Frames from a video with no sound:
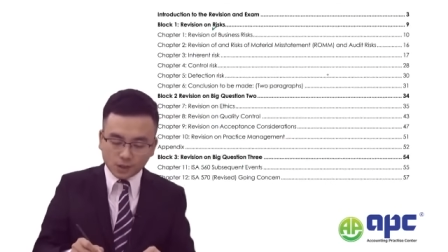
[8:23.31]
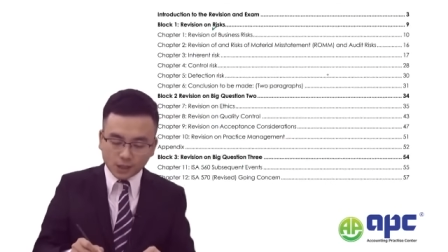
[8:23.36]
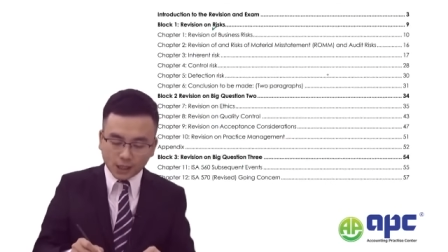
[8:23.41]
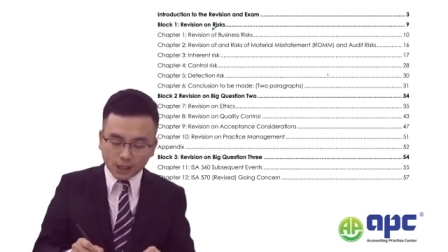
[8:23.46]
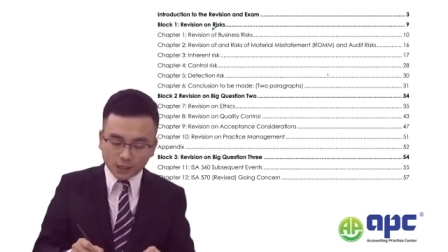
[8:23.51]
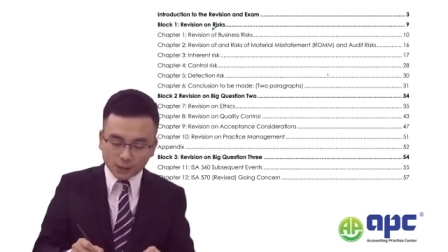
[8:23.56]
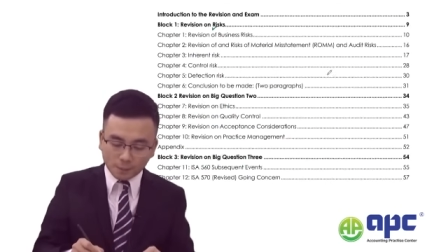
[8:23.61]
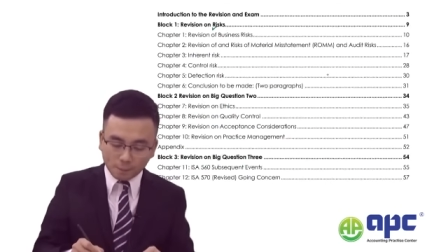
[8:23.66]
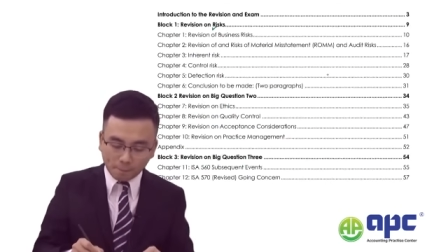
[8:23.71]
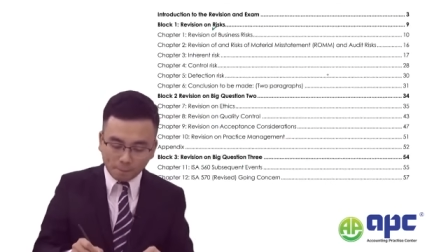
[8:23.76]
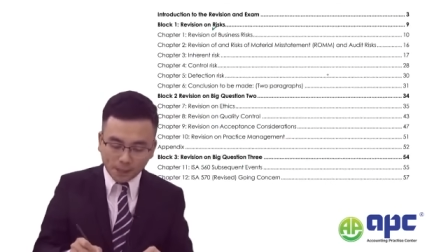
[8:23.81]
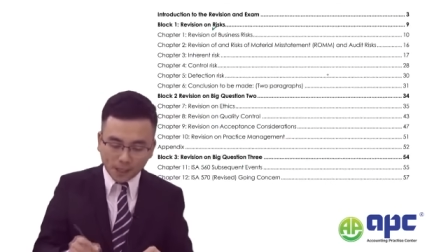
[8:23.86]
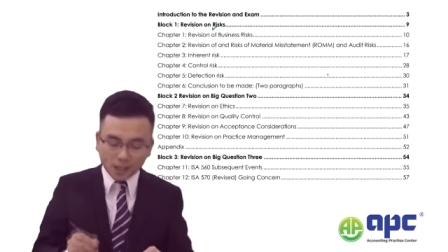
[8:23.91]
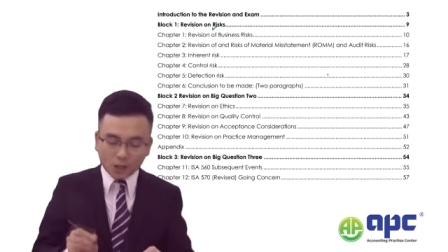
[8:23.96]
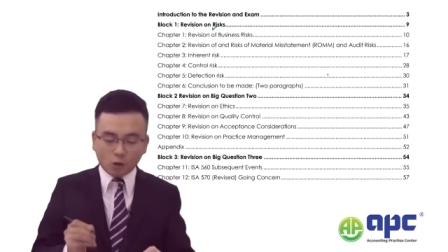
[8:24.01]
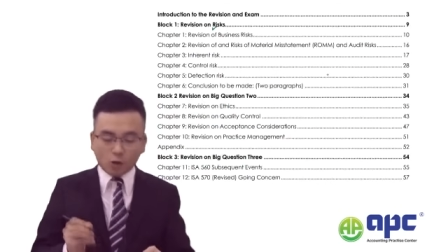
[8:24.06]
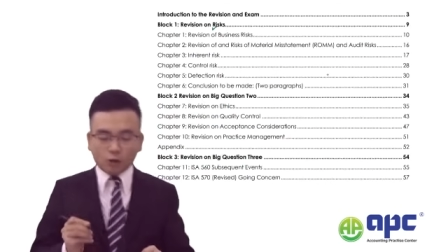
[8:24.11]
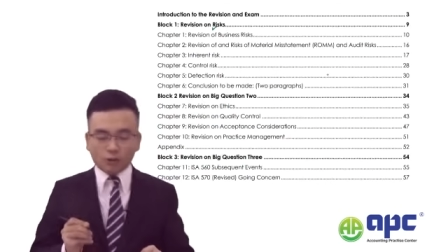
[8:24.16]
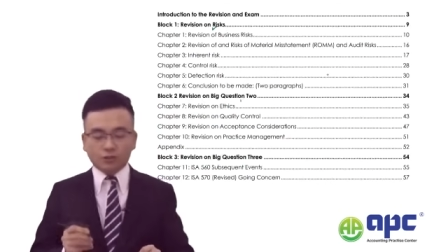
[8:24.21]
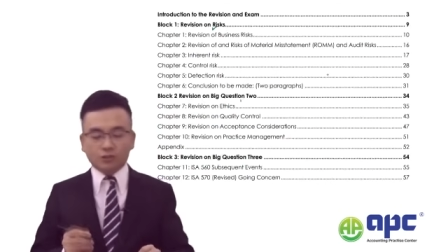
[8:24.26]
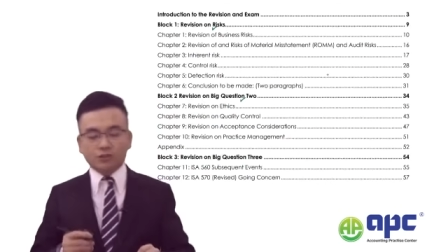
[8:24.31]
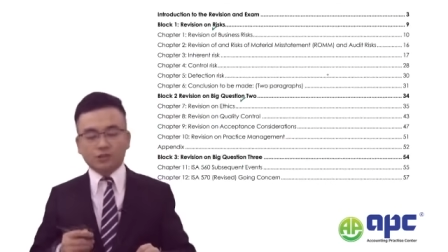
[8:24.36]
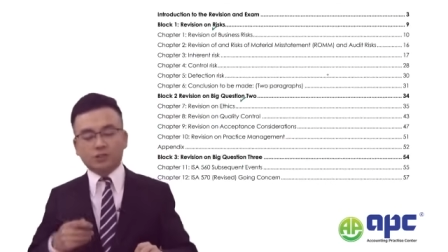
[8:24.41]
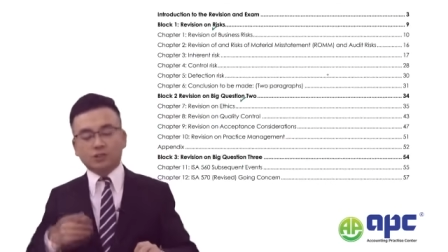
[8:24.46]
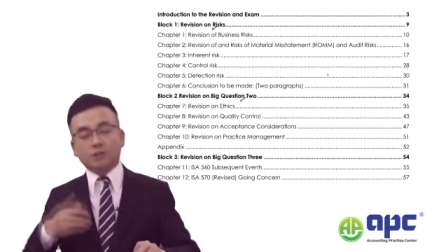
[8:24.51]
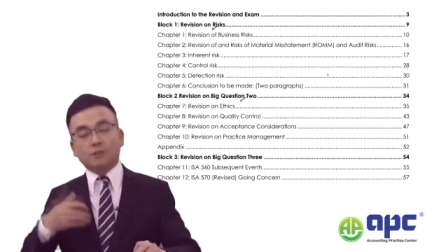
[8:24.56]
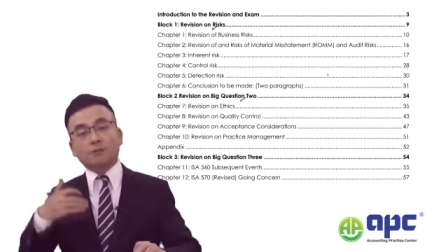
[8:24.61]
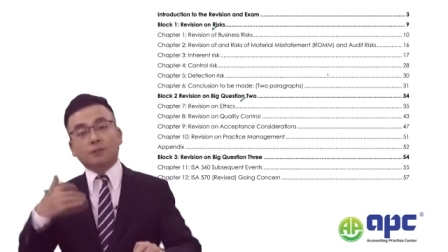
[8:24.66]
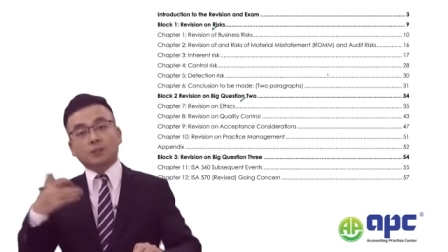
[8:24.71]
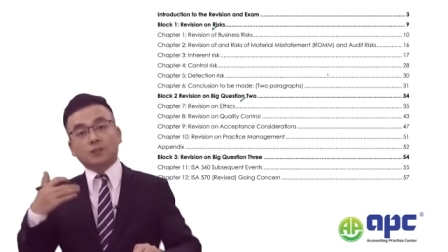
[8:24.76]
and the big question
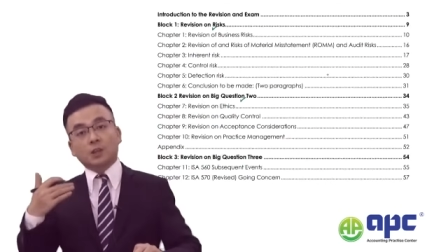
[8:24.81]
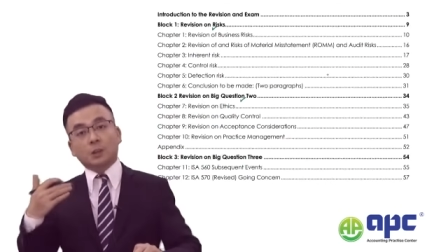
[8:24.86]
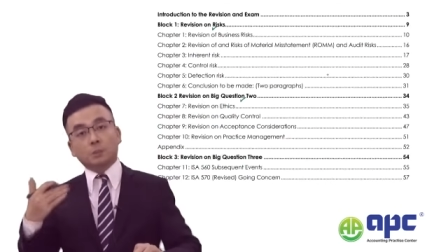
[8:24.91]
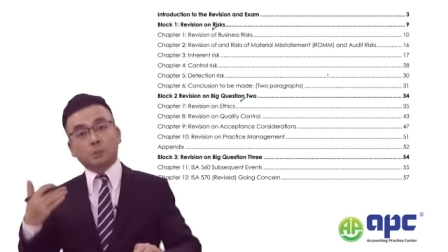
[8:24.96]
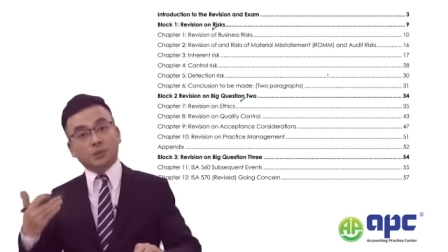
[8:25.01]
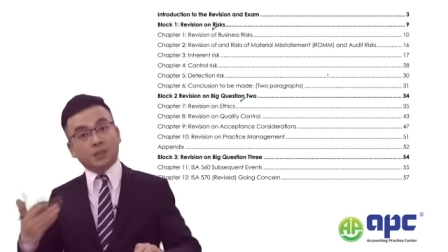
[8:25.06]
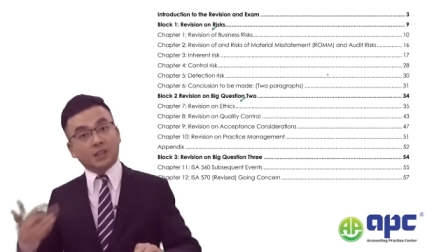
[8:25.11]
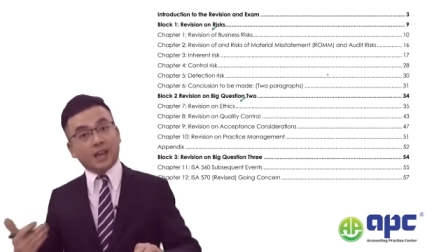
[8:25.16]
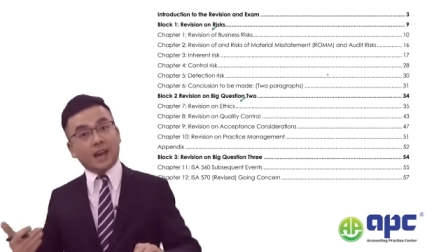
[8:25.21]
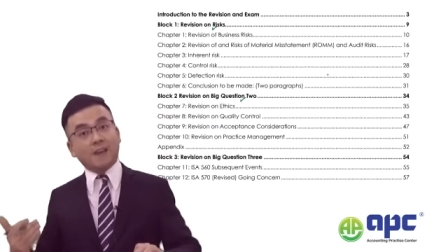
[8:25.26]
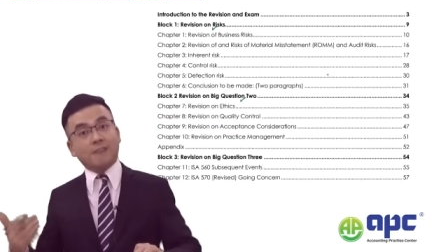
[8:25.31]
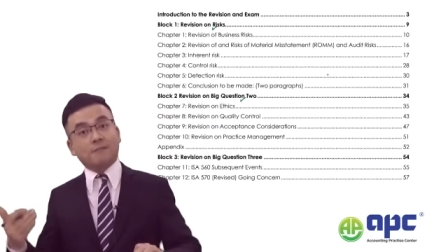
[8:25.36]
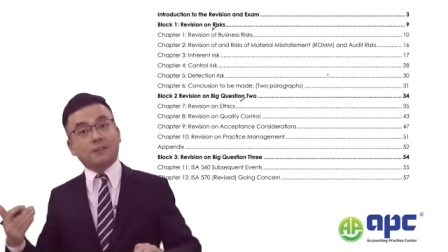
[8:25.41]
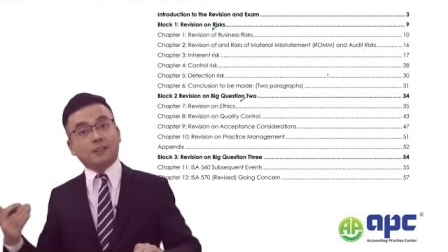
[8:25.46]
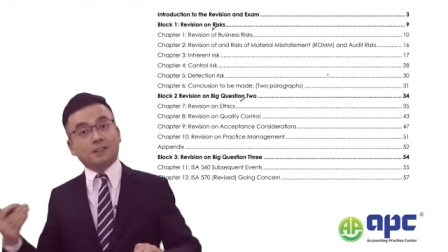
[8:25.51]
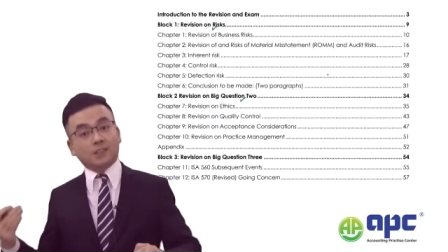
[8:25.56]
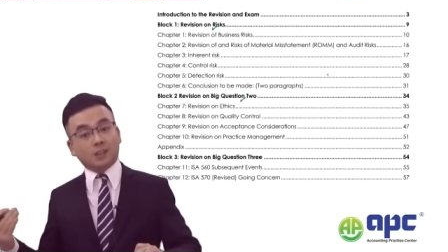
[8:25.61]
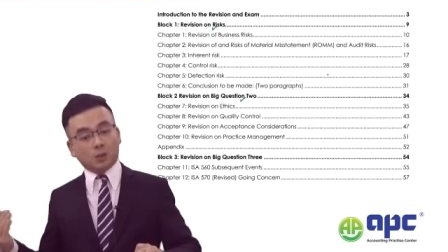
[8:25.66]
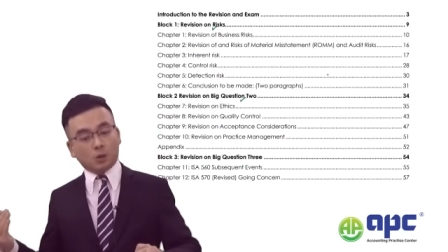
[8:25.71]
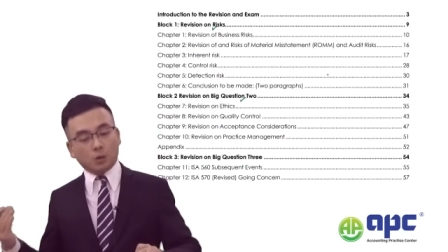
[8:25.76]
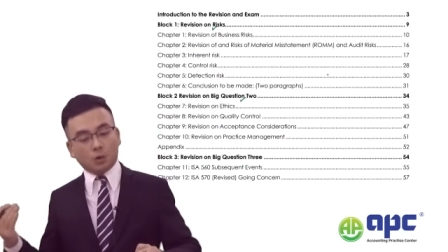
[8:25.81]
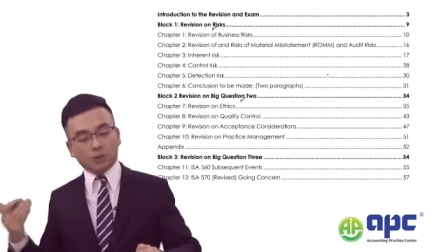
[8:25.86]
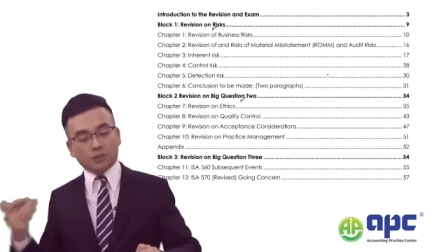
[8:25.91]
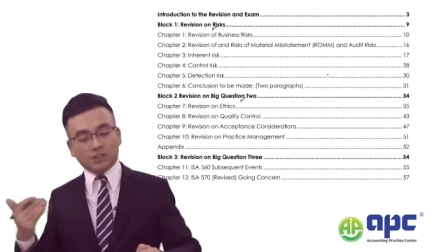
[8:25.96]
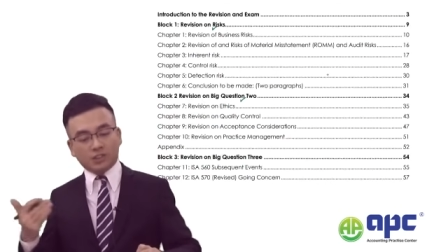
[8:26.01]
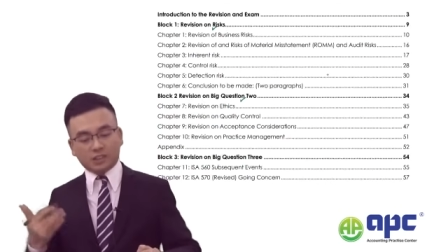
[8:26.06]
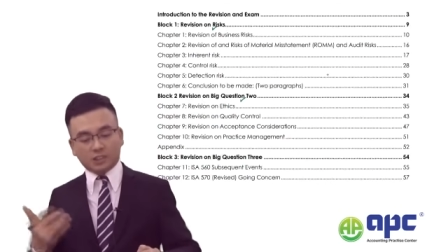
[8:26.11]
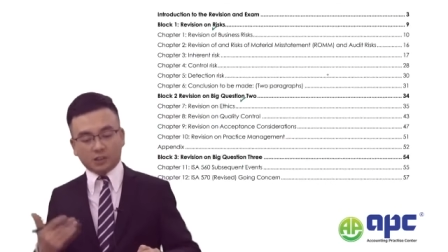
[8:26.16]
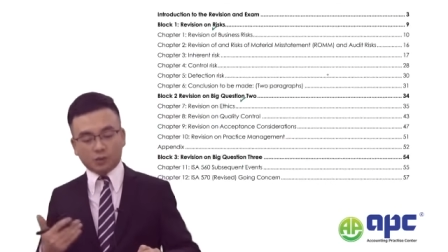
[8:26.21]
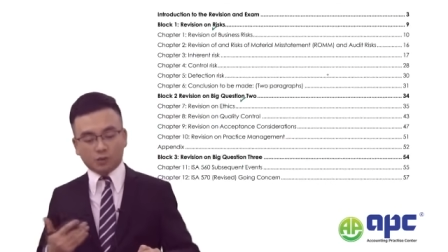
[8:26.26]
2, for example, is the ethics and
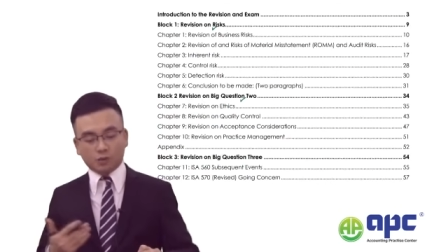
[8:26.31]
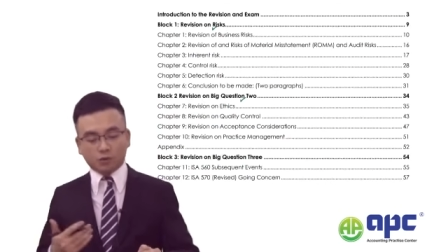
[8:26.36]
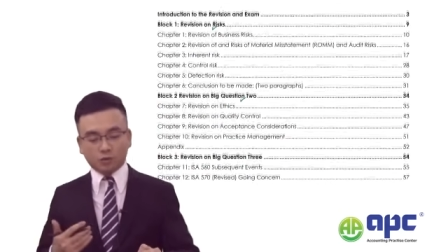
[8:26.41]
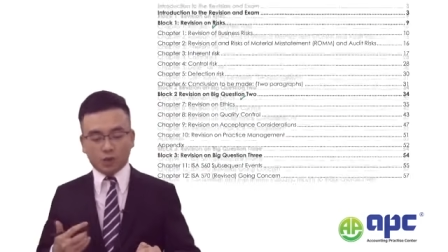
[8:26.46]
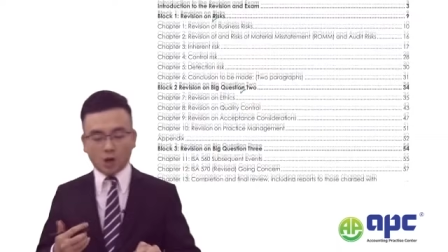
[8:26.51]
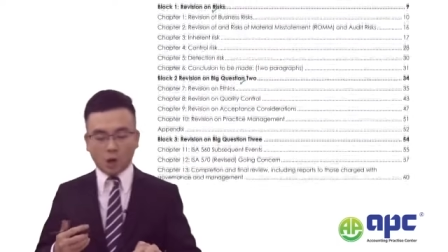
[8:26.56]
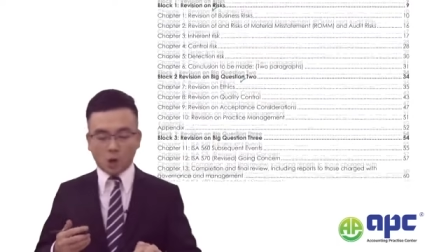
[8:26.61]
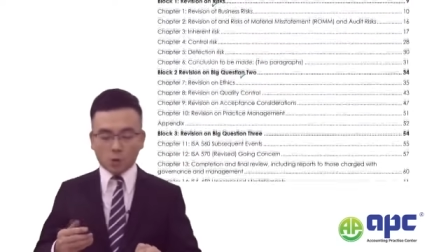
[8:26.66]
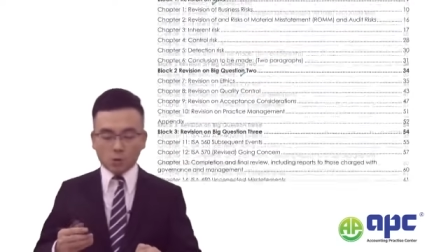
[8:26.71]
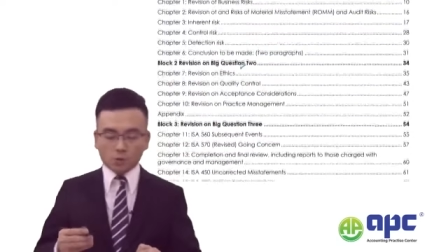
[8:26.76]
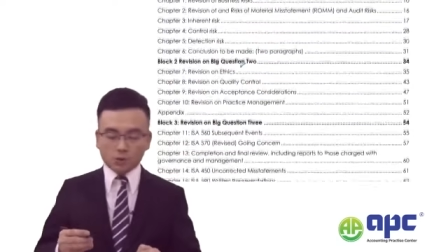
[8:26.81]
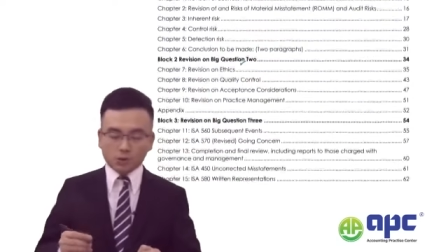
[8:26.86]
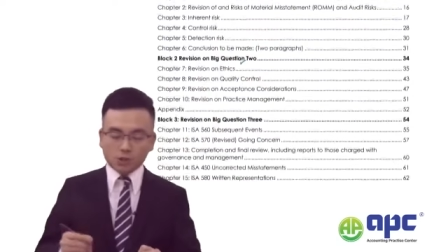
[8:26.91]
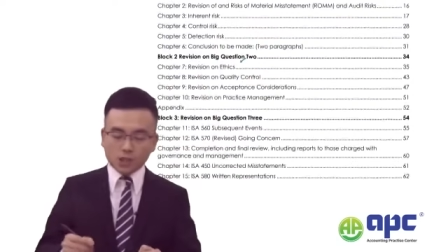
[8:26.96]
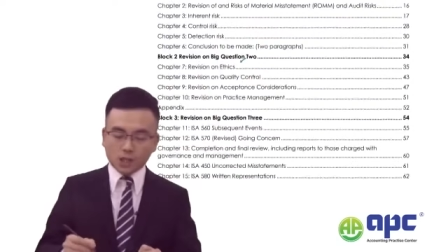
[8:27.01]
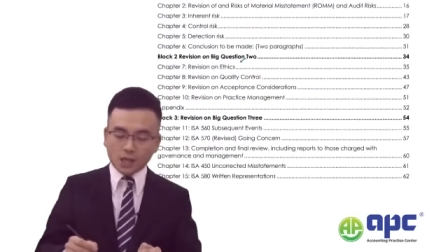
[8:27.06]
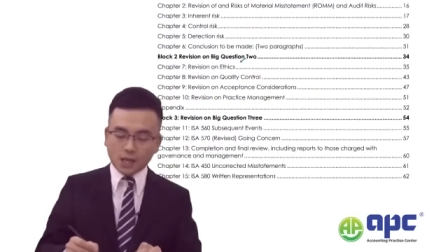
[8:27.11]
quality controls,